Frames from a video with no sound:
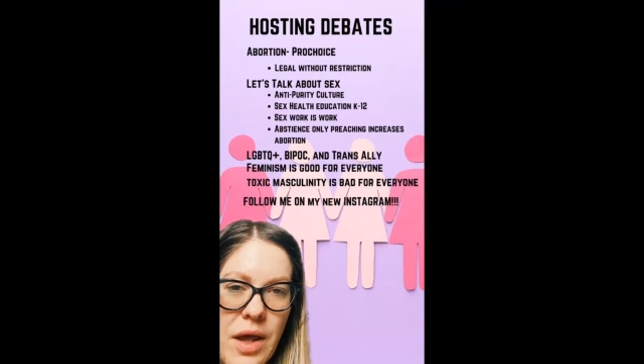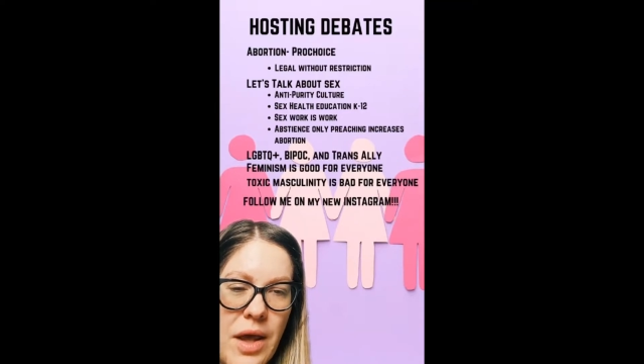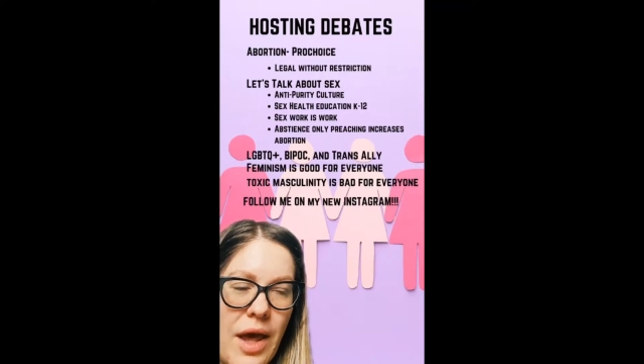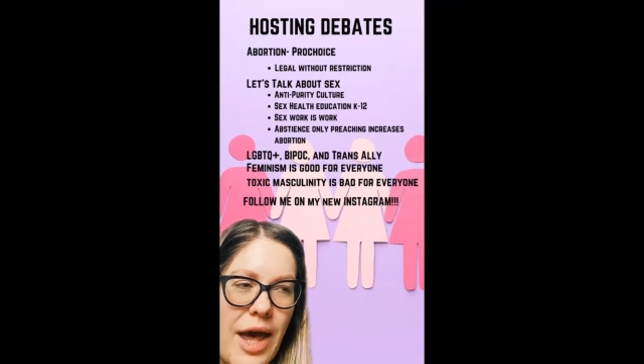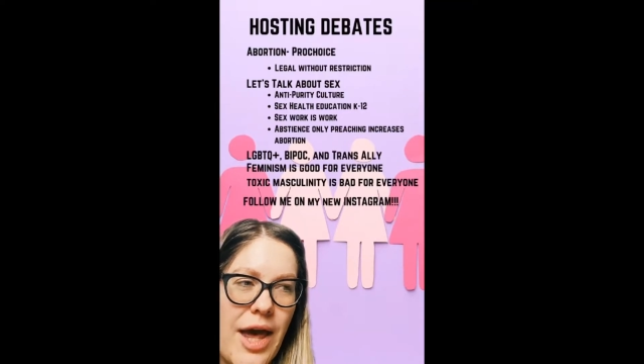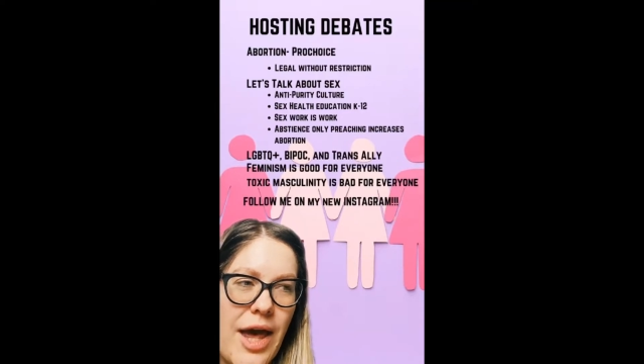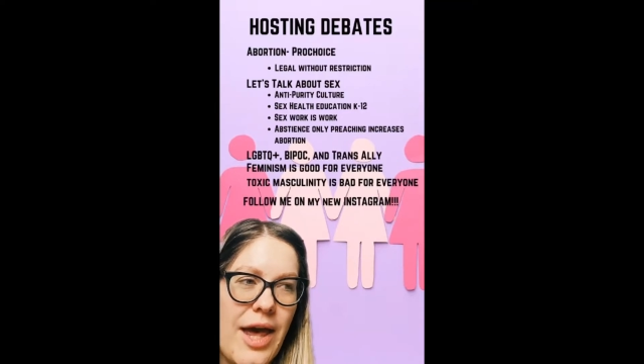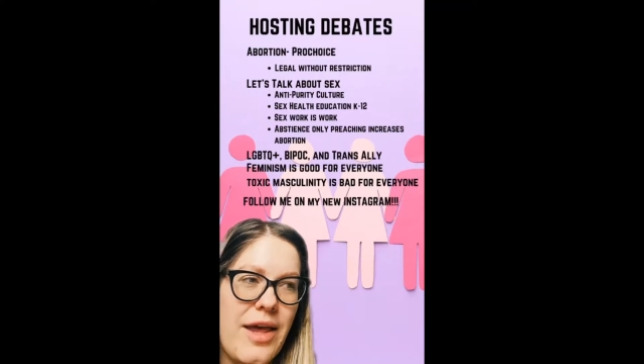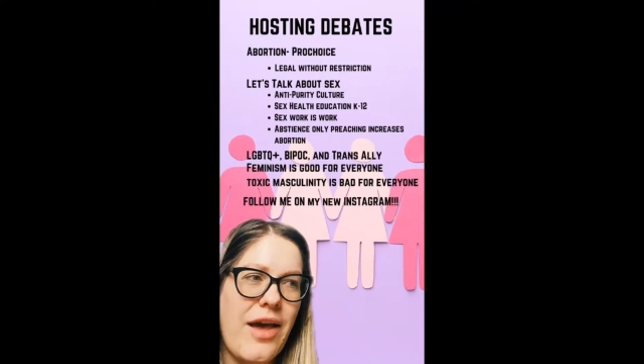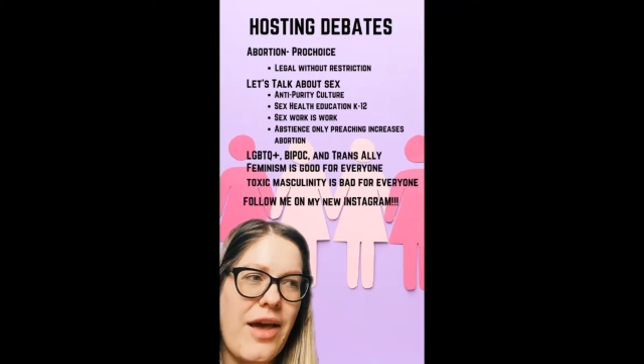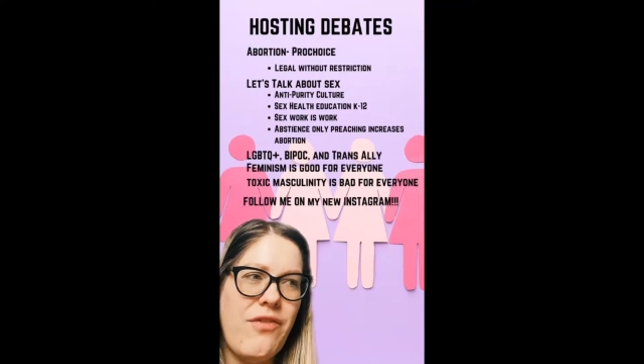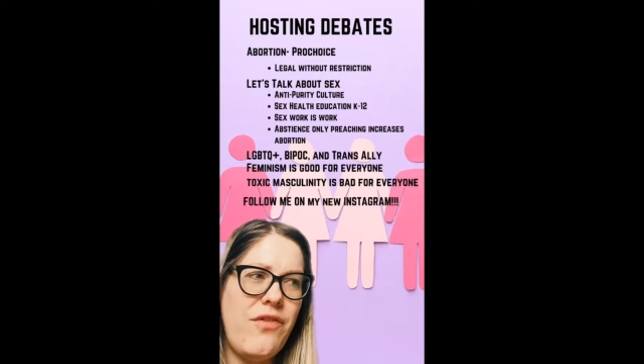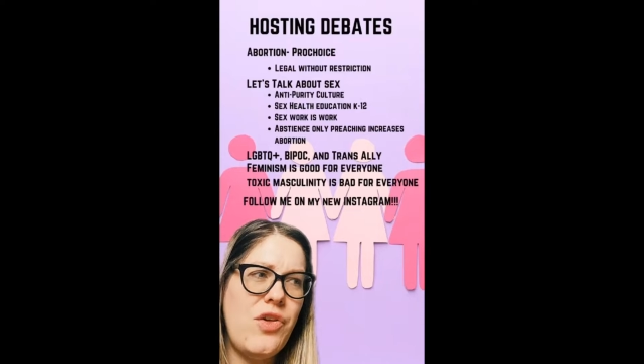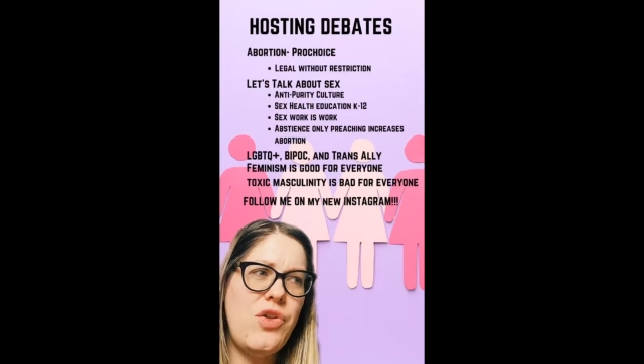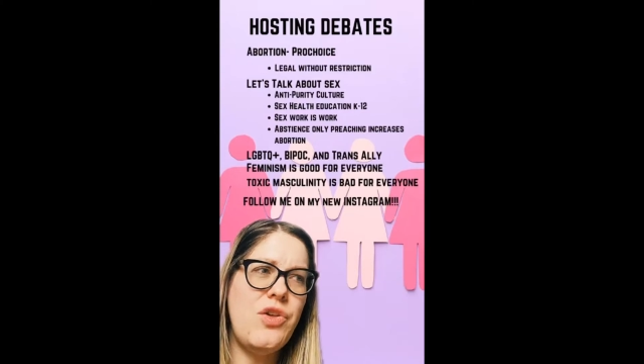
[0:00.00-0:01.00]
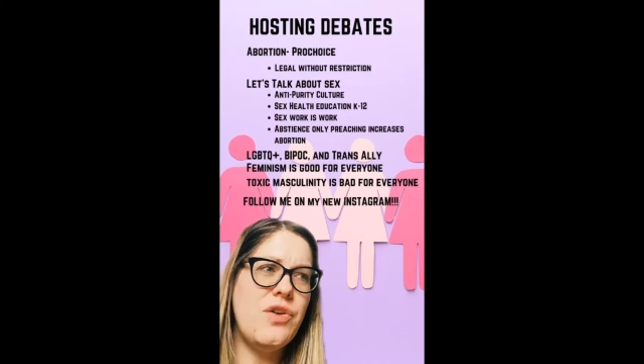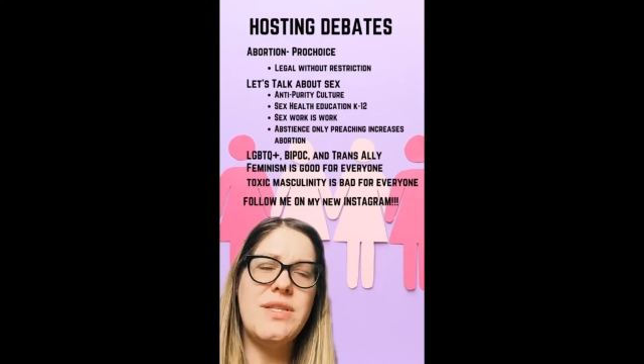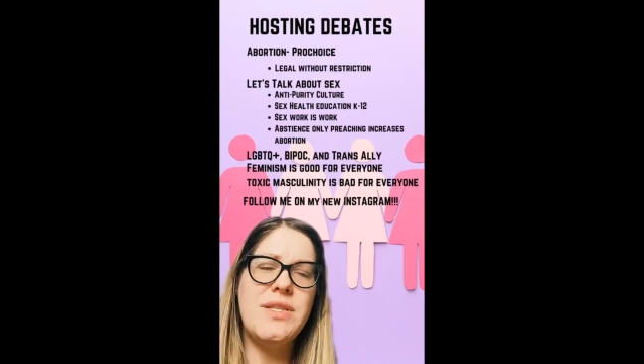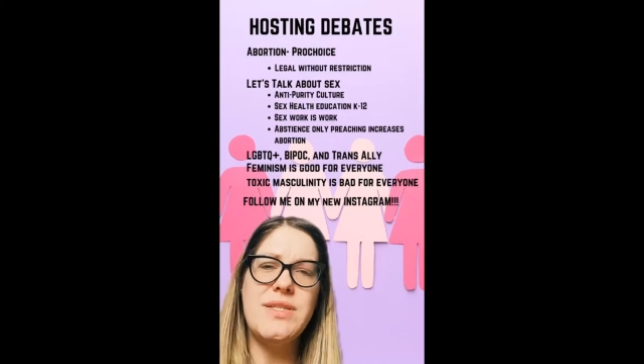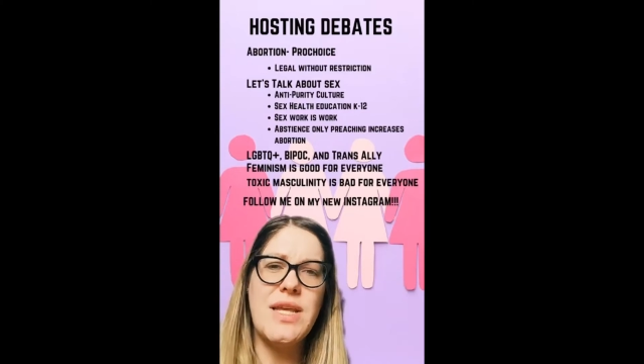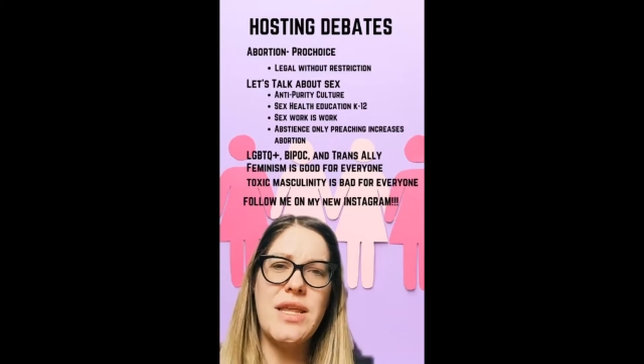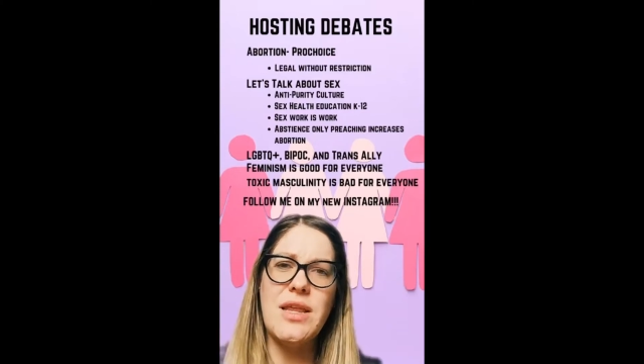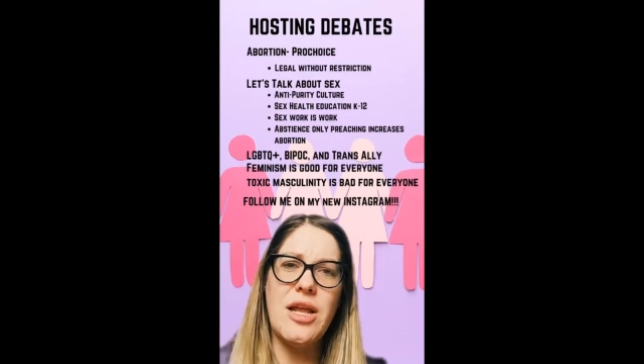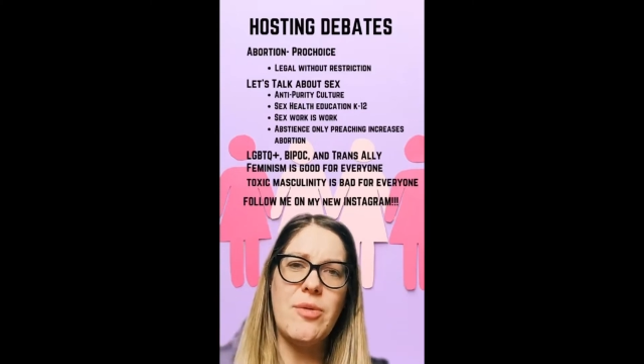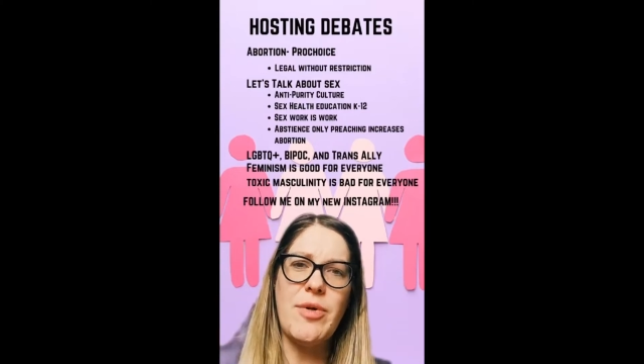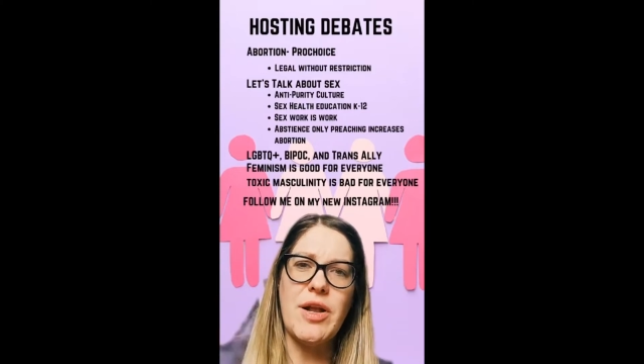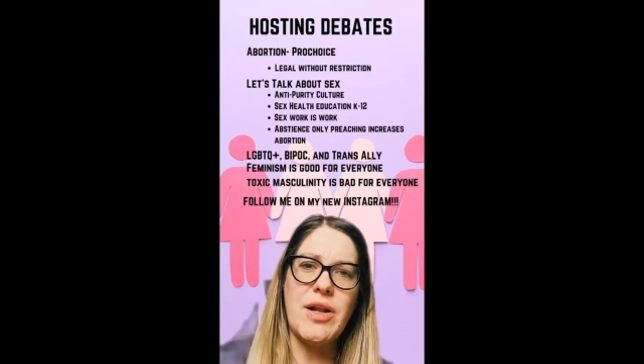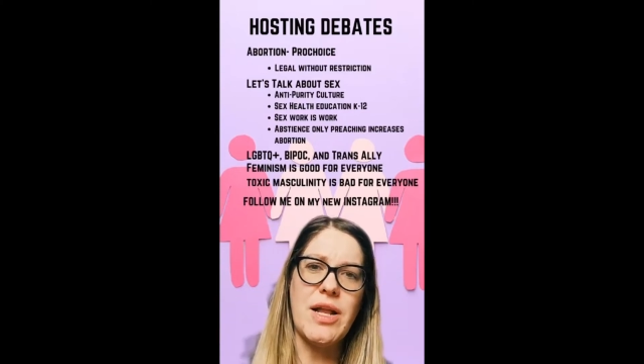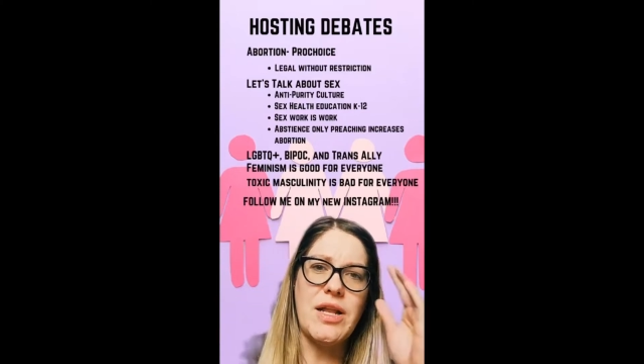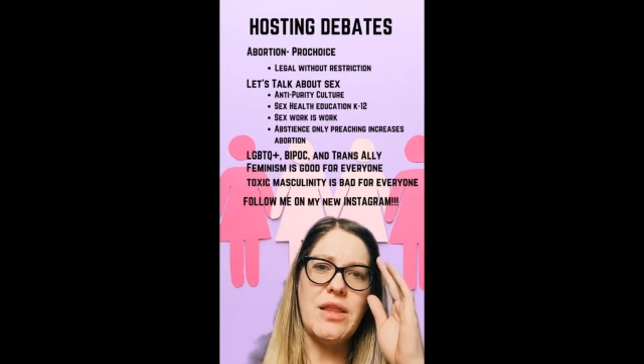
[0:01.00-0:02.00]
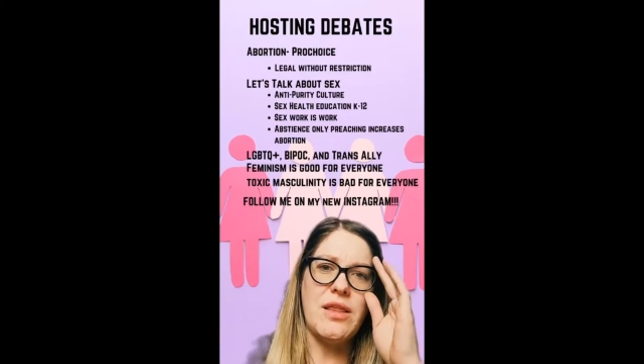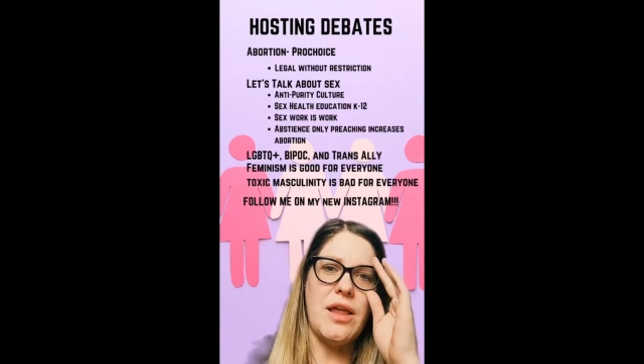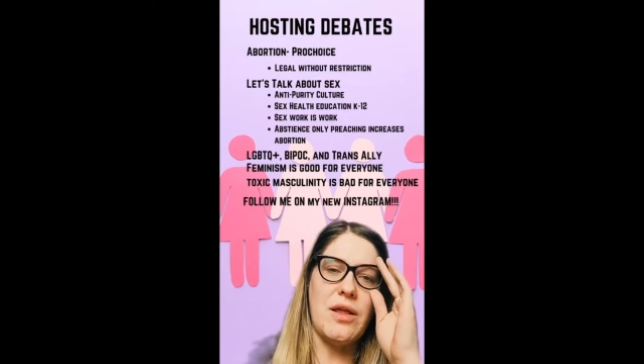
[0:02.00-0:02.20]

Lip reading: I feel you could say that about anything.